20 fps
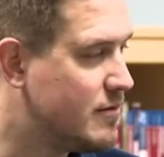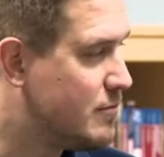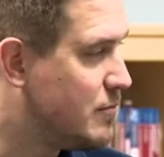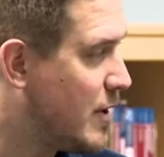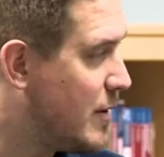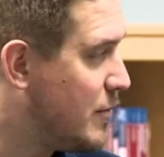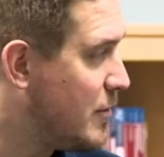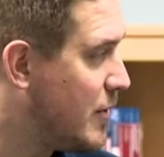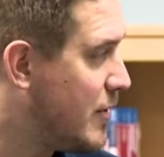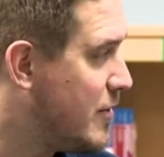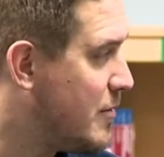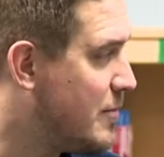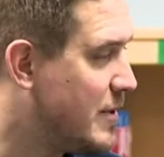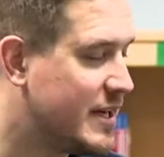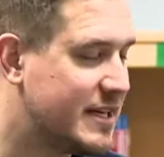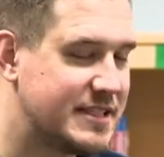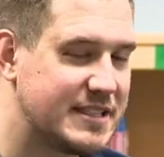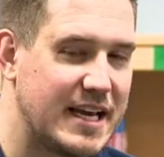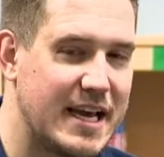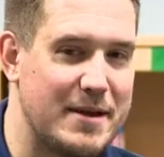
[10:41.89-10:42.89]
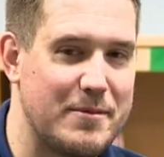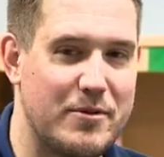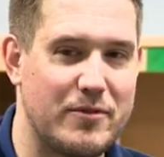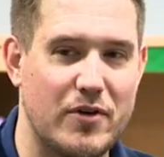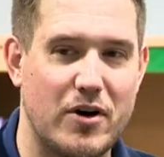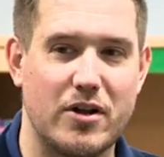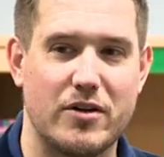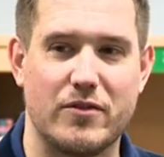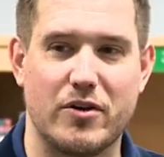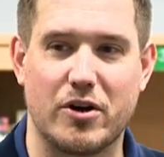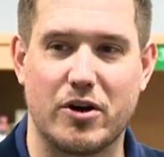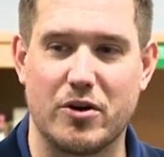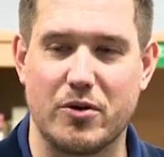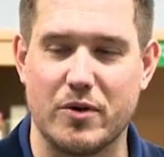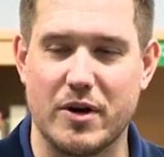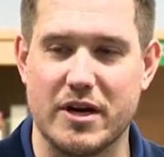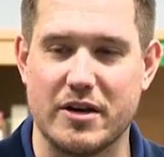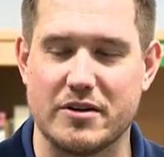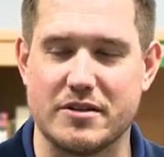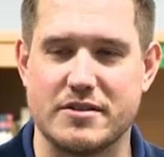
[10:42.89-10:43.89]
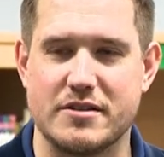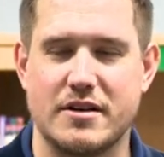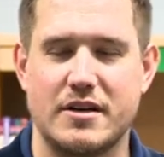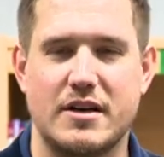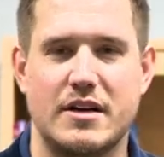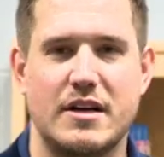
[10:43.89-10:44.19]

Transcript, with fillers: probably the biggest game of all of our careers.